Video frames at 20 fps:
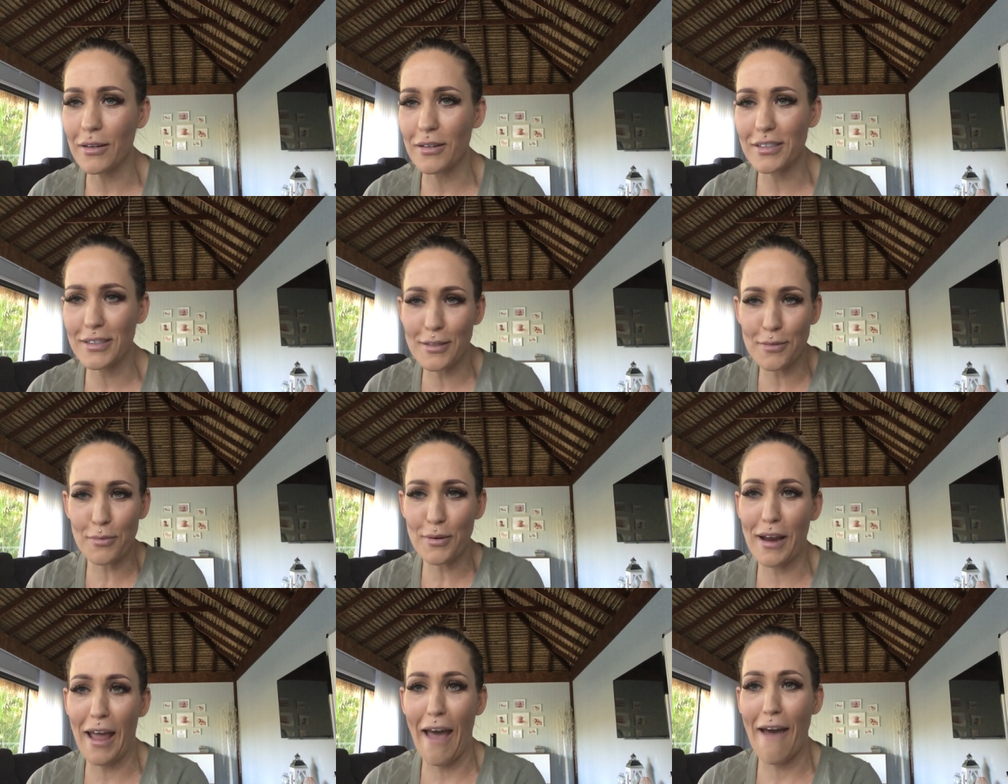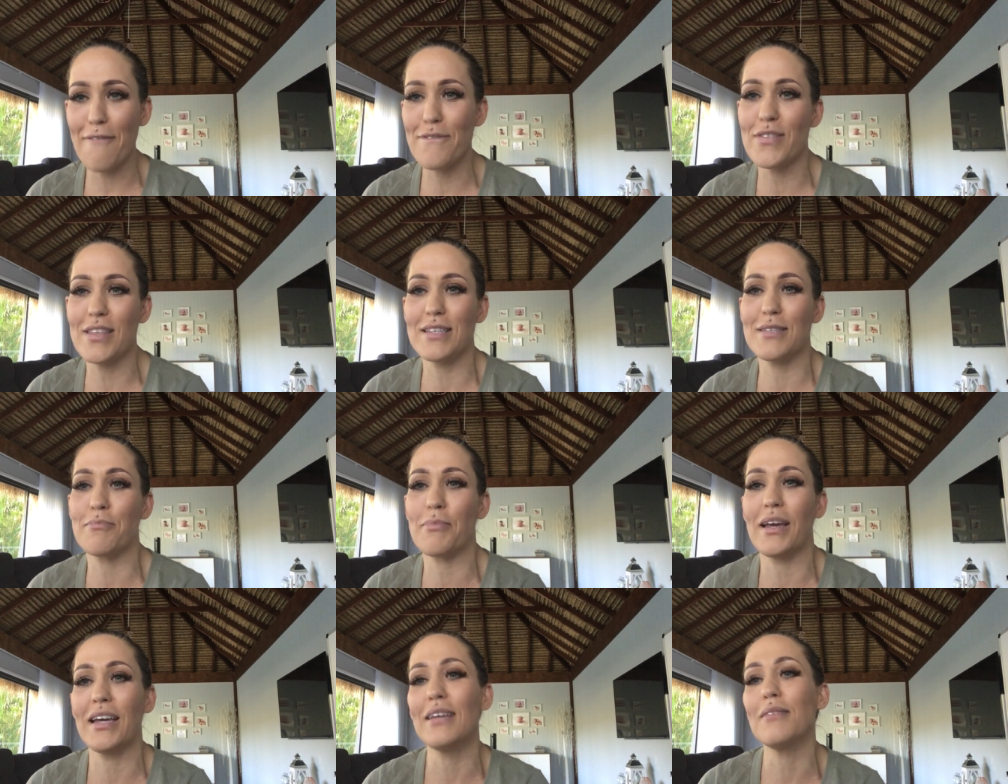I just want to have
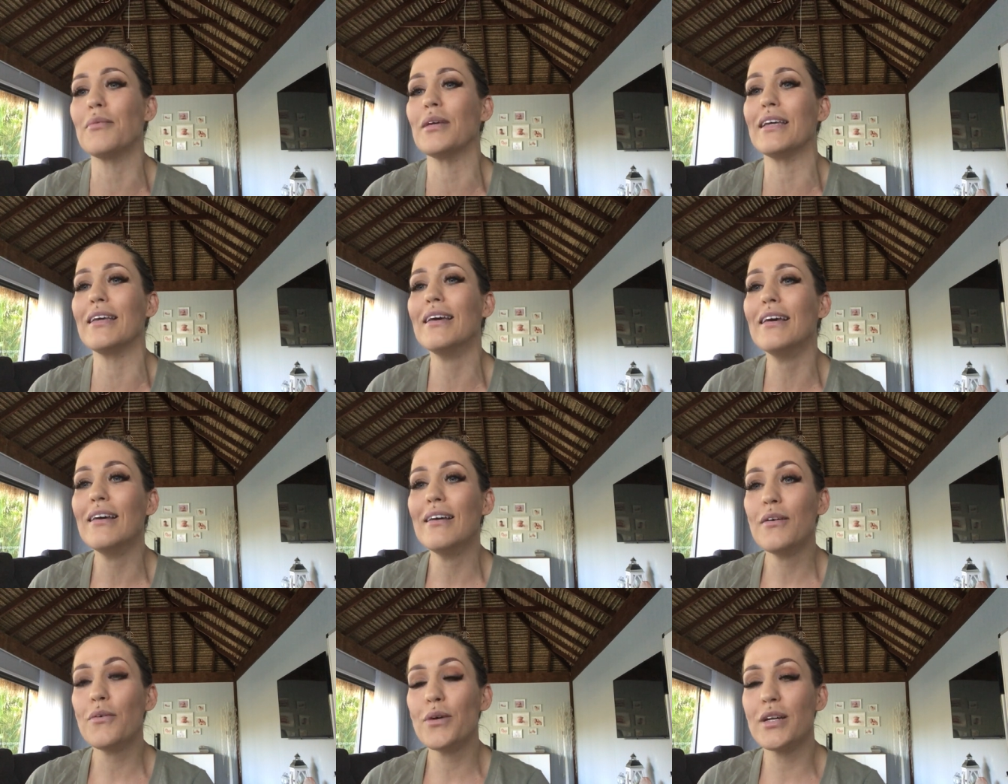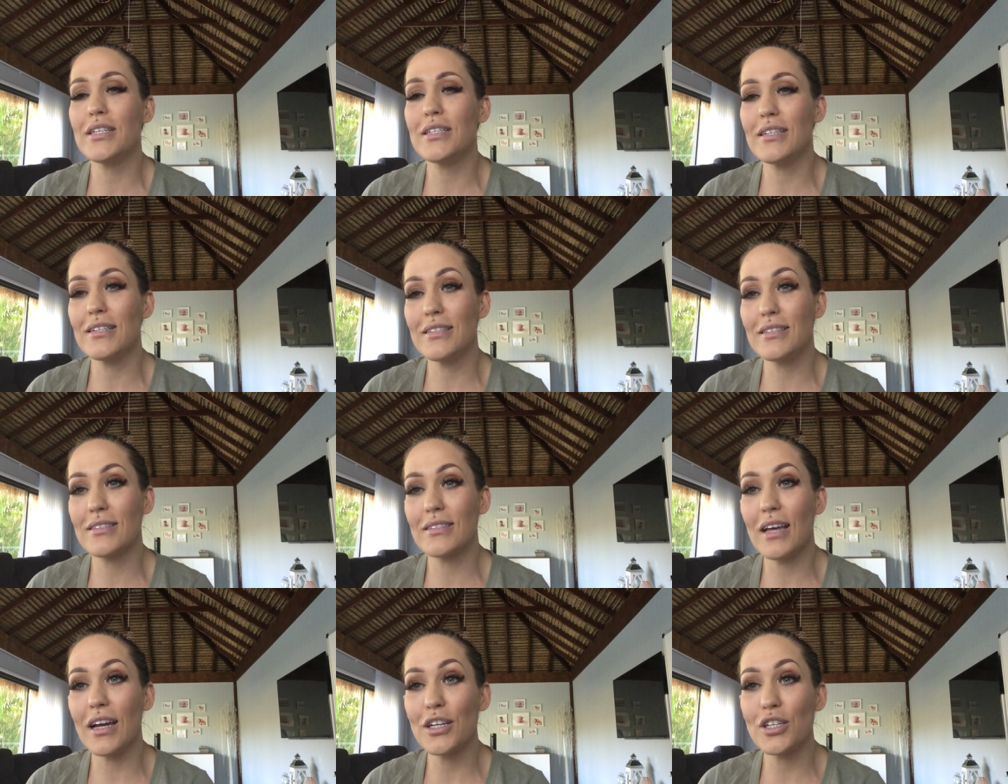this baby, which is
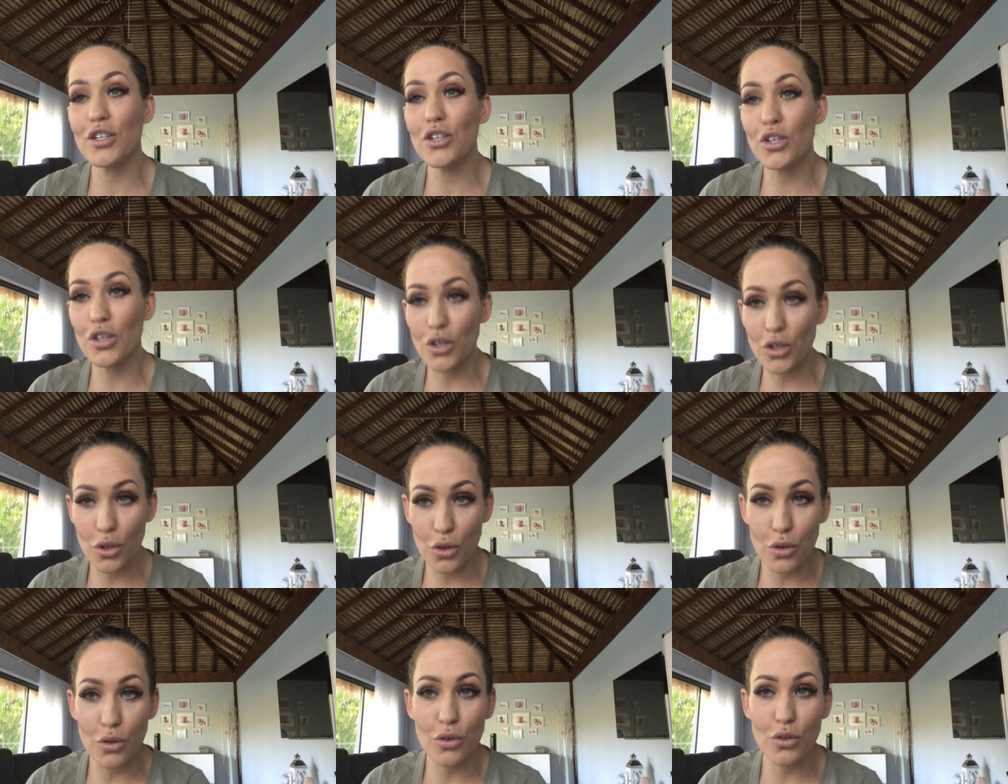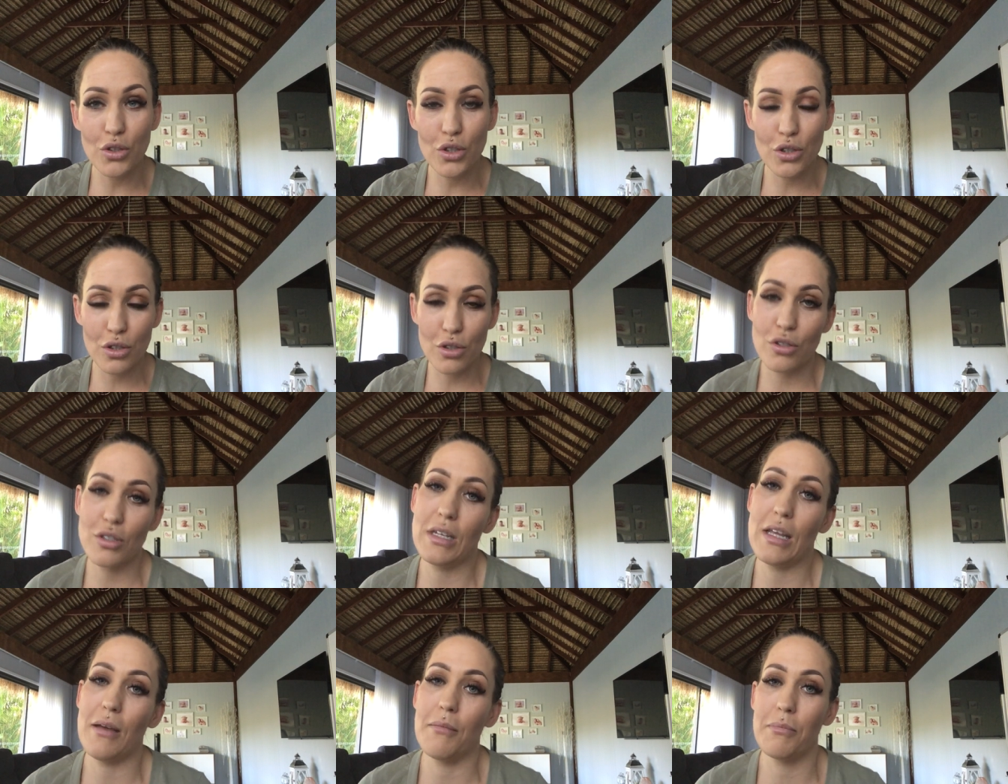such a huge
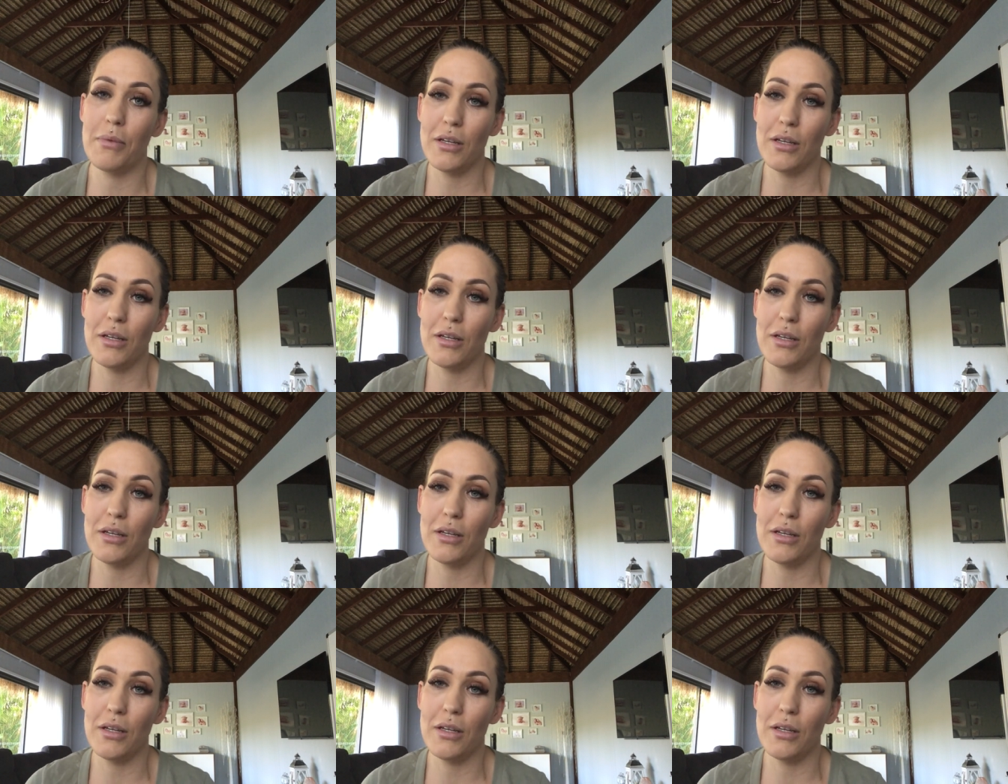step